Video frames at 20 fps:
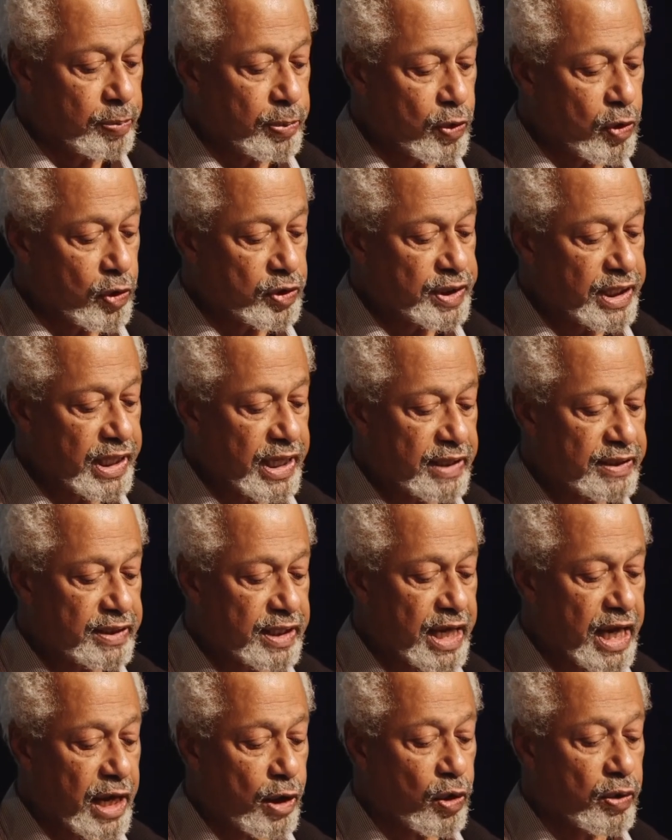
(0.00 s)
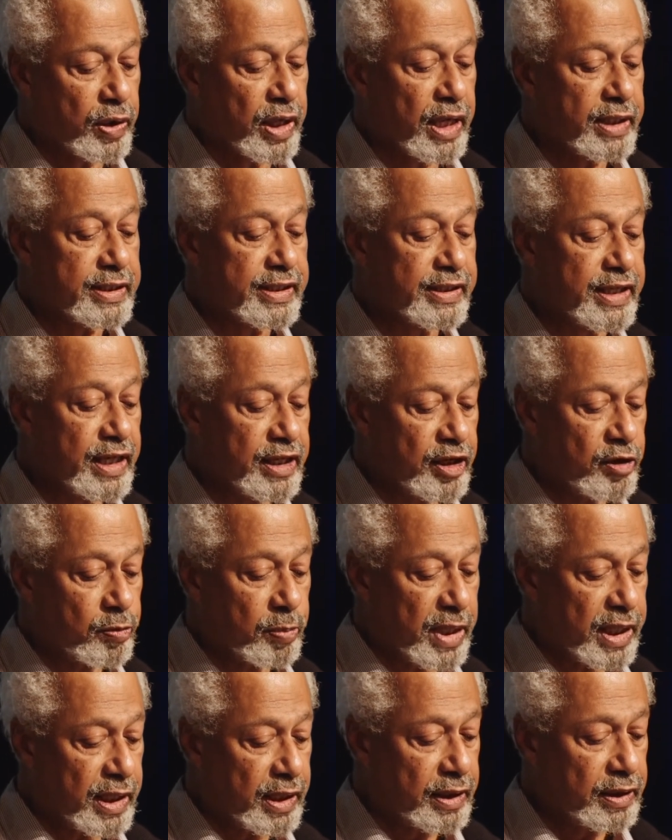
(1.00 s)
reports hearsay on
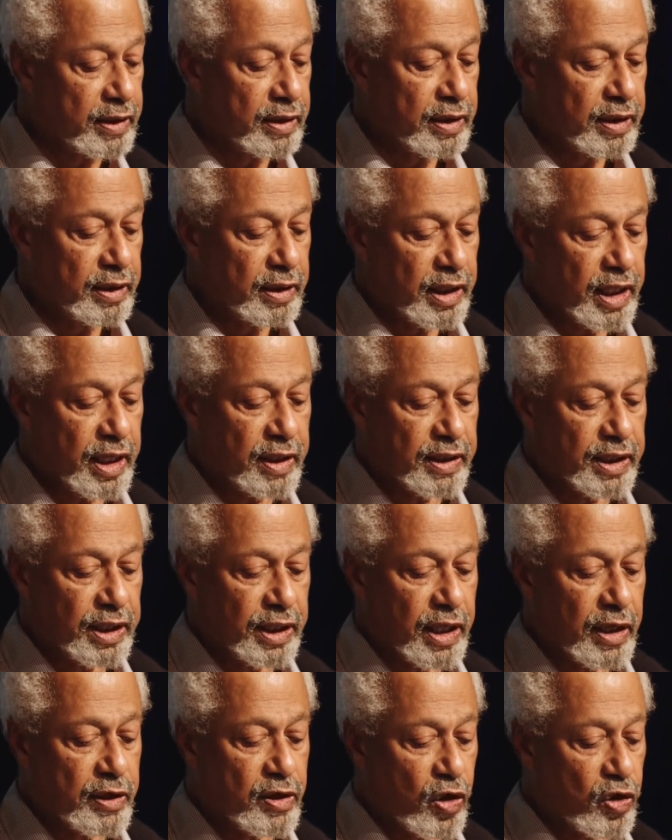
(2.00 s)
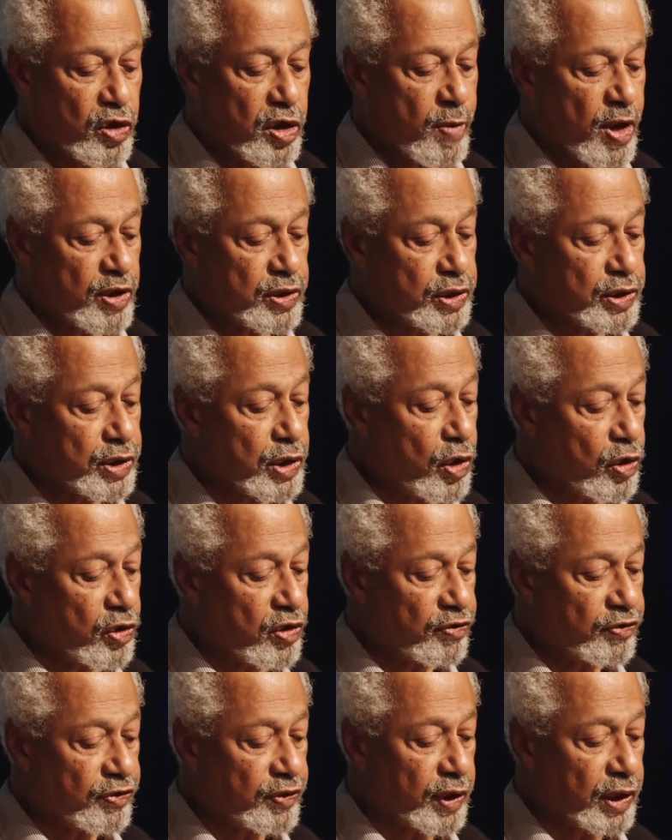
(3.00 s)
Zingba and the anonymous
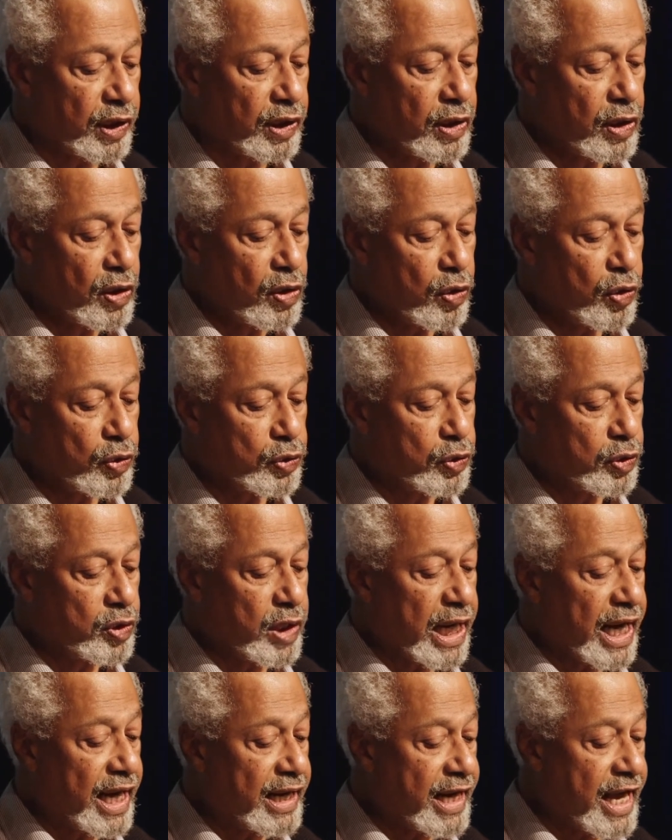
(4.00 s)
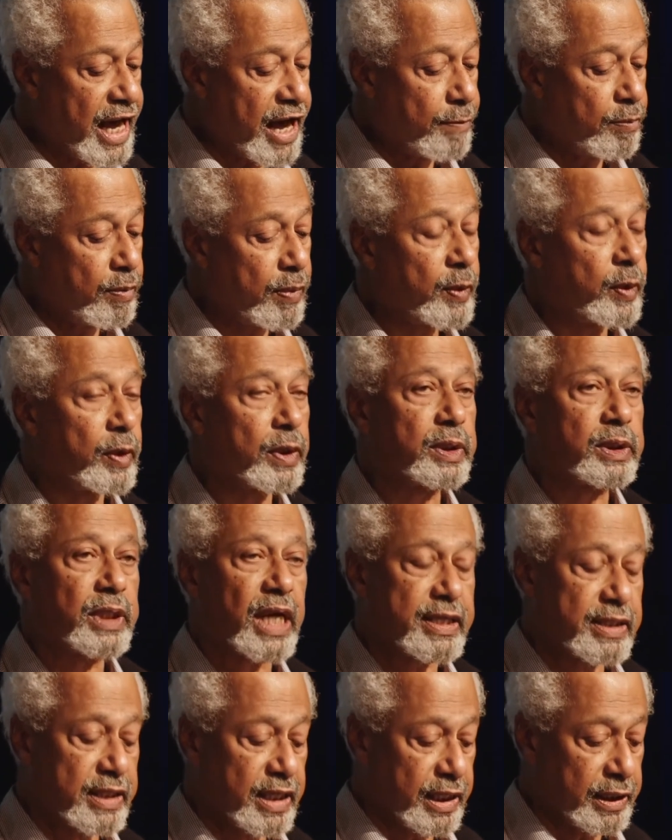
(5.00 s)
geography Hudud al-Alam,
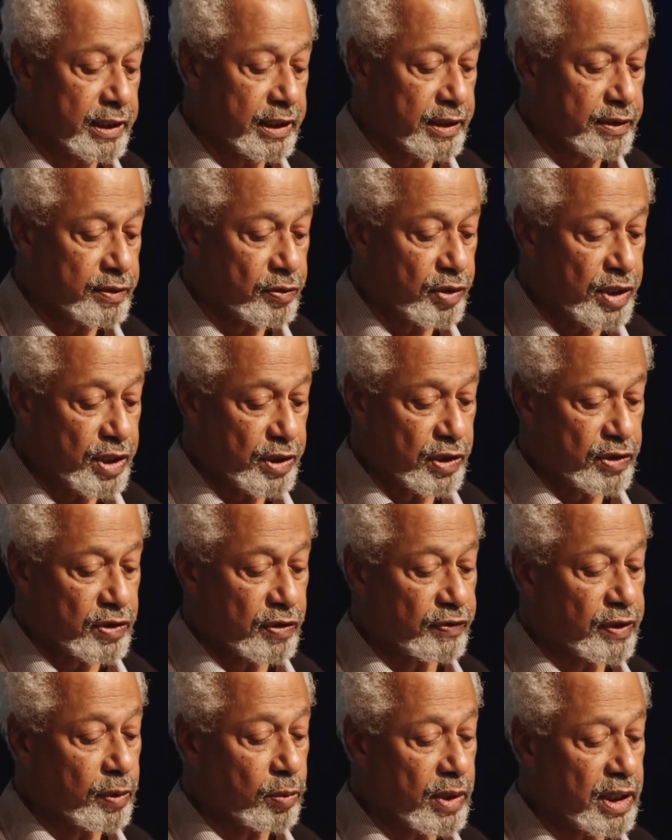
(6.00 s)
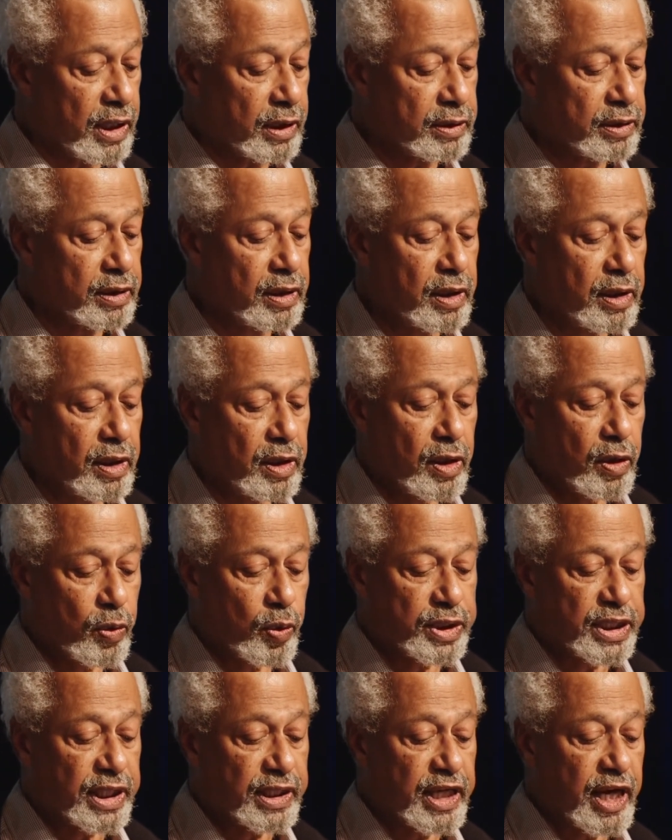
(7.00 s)
translated as regions of the world,
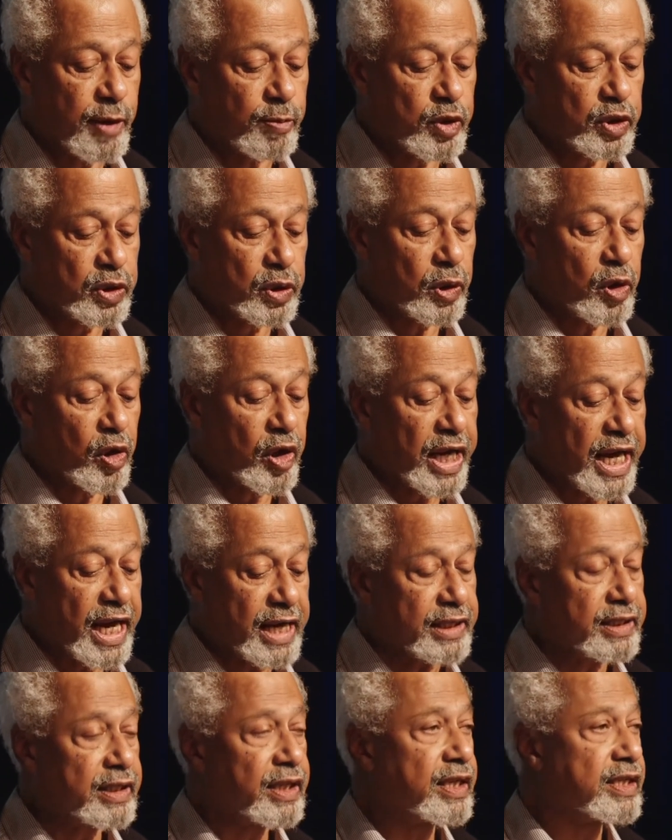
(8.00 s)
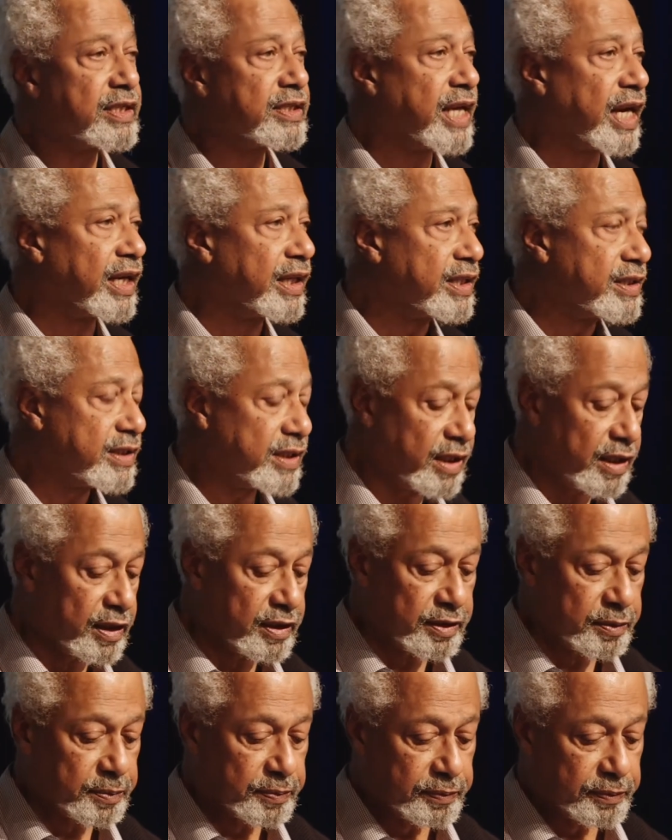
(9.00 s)
which attempts to locate
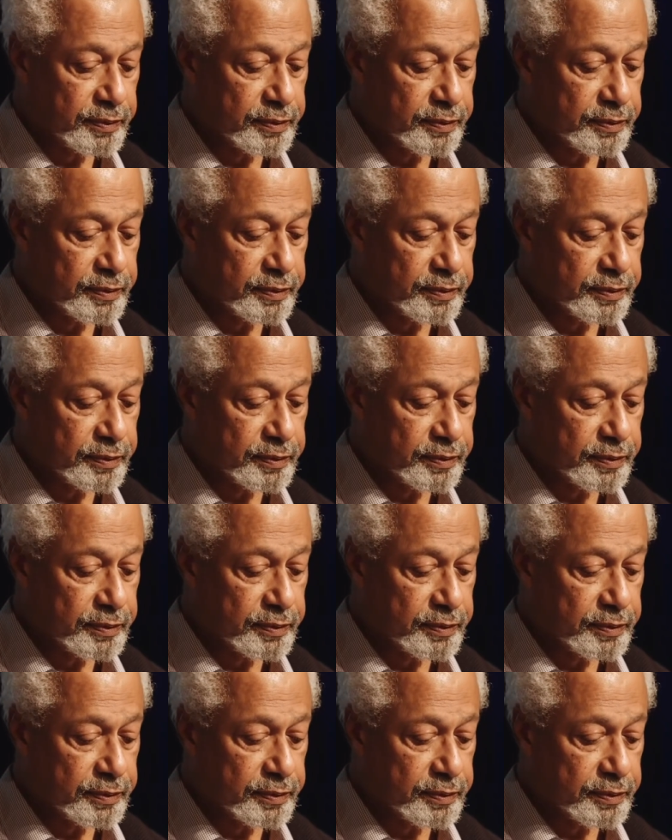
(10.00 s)
Zangistan.